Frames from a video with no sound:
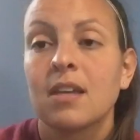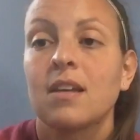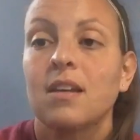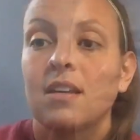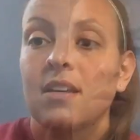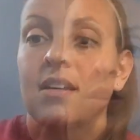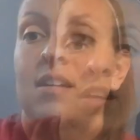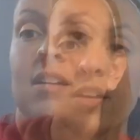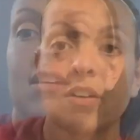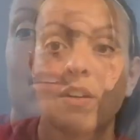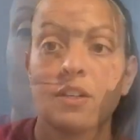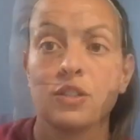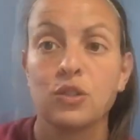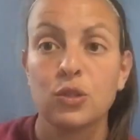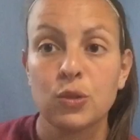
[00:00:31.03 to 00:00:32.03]
So there
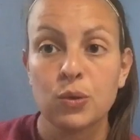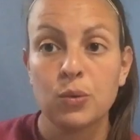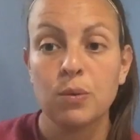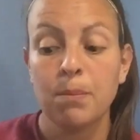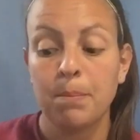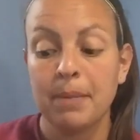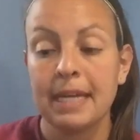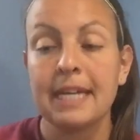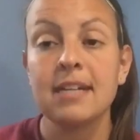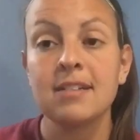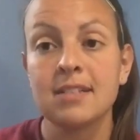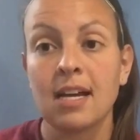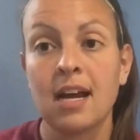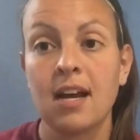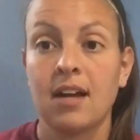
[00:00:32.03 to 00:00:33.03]
are two big
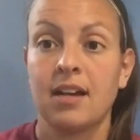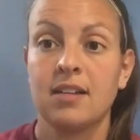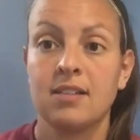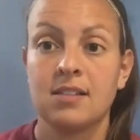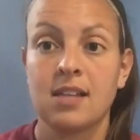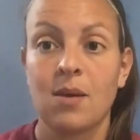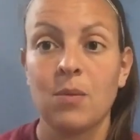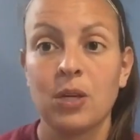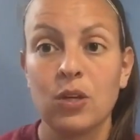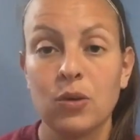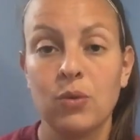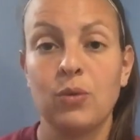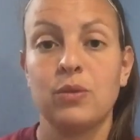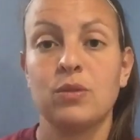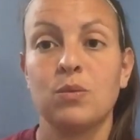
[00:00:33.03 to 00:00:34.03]
signs that we
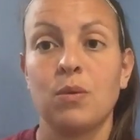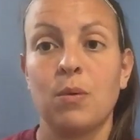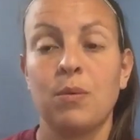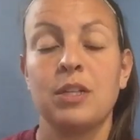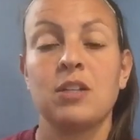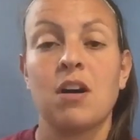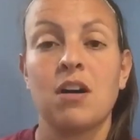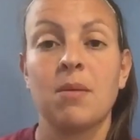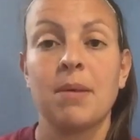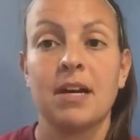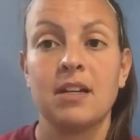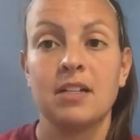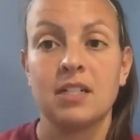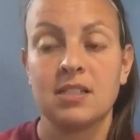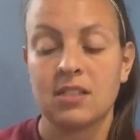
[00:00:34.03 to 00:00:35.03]
use when we talk
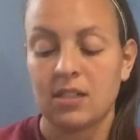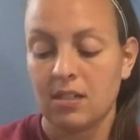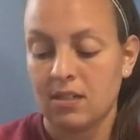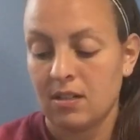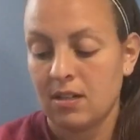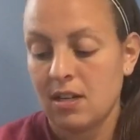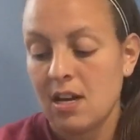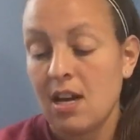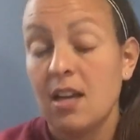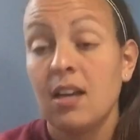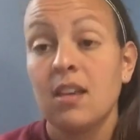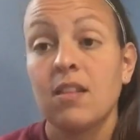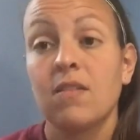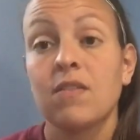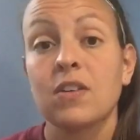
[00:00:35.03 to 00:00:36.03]
about addition.
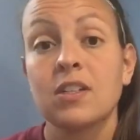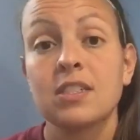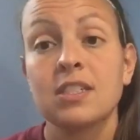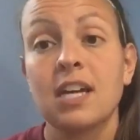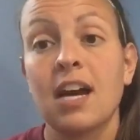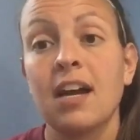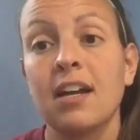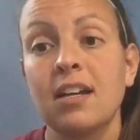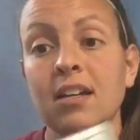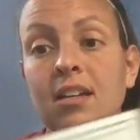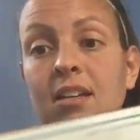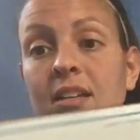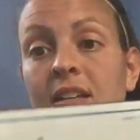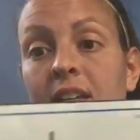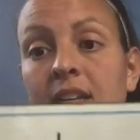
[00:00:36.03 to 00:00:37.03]
The first sign
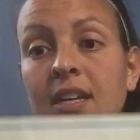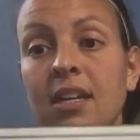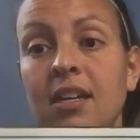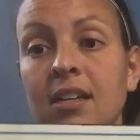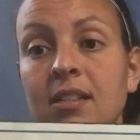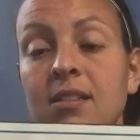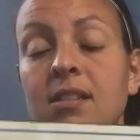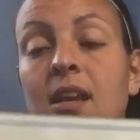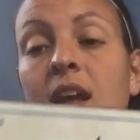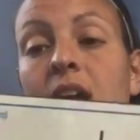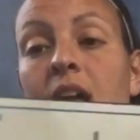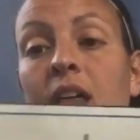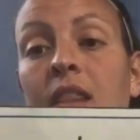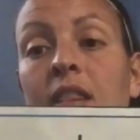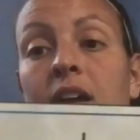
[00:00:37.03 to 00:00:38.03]
is
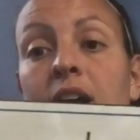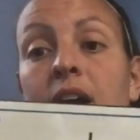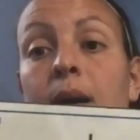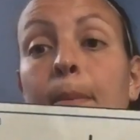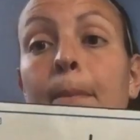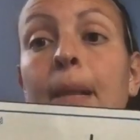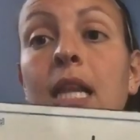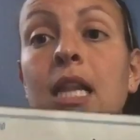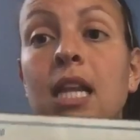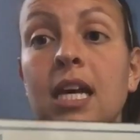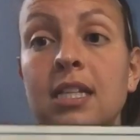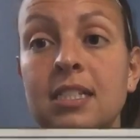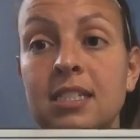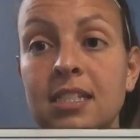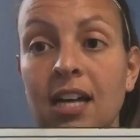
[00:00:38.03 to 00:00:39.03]
the
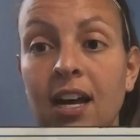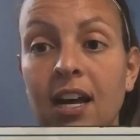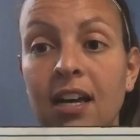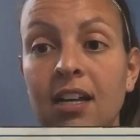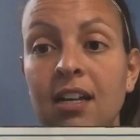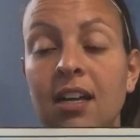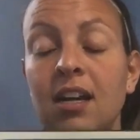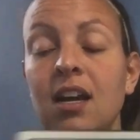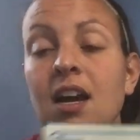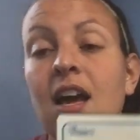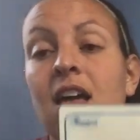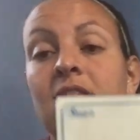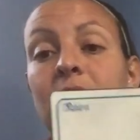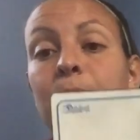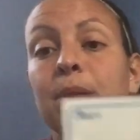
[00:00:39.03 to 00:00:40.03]
plus sign.
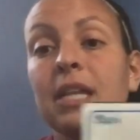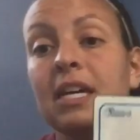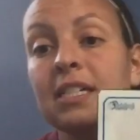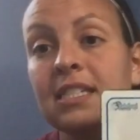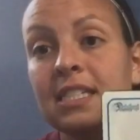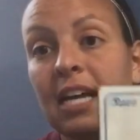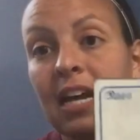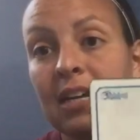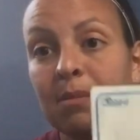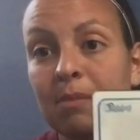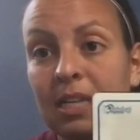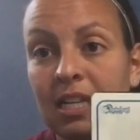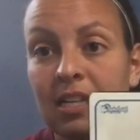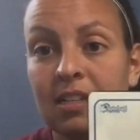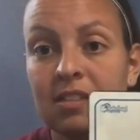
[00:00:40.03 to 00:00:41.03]
The plus sign
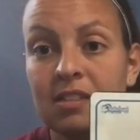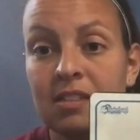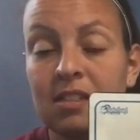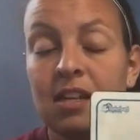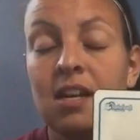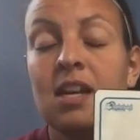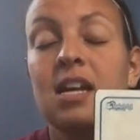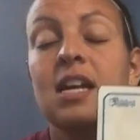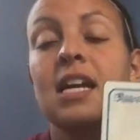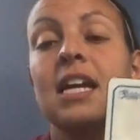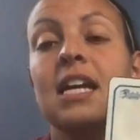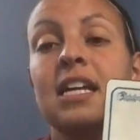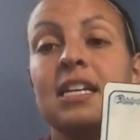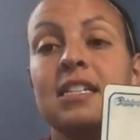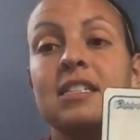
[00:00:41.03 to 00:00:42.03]
means
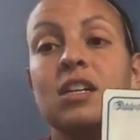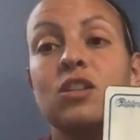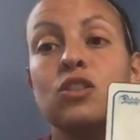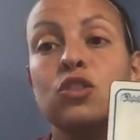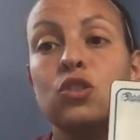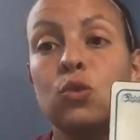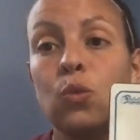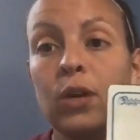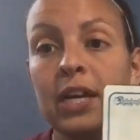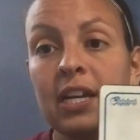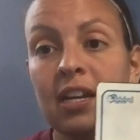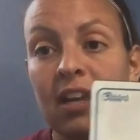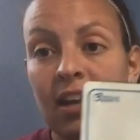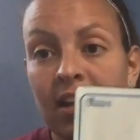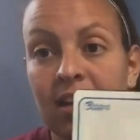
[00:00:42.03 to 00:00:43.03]
it is
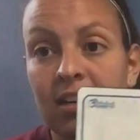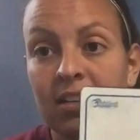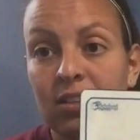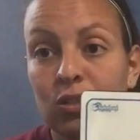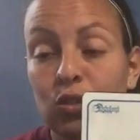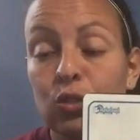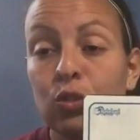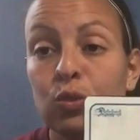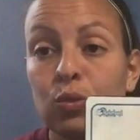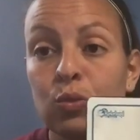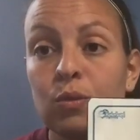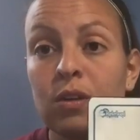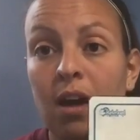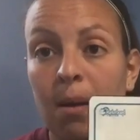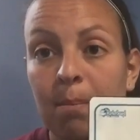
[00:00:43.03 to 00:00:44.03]
joining
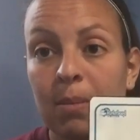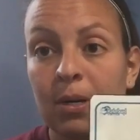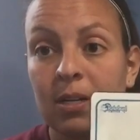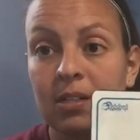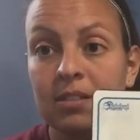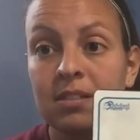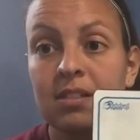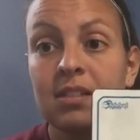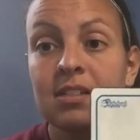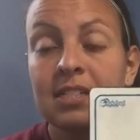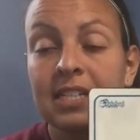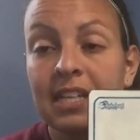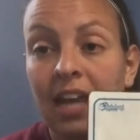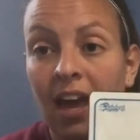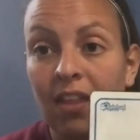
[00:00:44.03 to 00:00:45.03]
two numbers
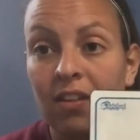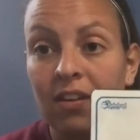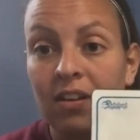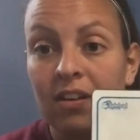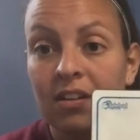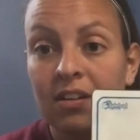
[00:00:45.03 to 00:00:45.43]
together.